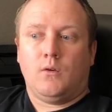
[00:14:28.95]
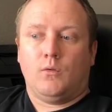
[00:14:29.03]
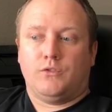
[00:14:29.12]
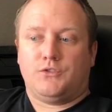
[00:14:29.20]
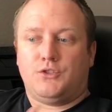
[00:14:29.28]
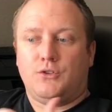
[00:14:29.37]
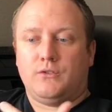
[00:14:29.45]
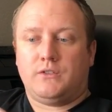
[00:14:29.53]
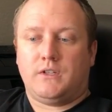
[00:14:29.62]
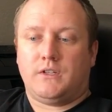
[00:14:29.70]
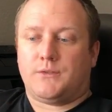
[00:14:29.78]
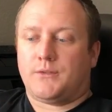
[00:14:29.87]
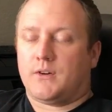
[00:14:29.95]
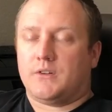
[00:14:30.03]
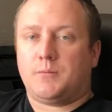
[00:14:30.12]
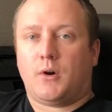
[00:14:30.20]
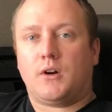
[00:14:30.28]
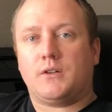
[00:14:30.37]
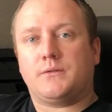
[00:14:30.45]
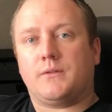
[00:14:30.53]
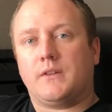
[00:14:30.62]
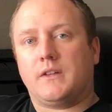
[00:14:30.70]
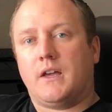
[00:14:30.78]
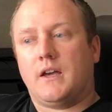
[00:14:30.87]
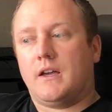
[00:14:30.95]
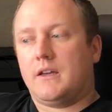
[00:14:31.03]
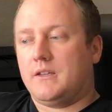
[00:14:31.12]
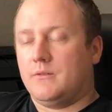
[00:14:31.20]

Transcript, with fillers: was choosing as far as parts for the guy.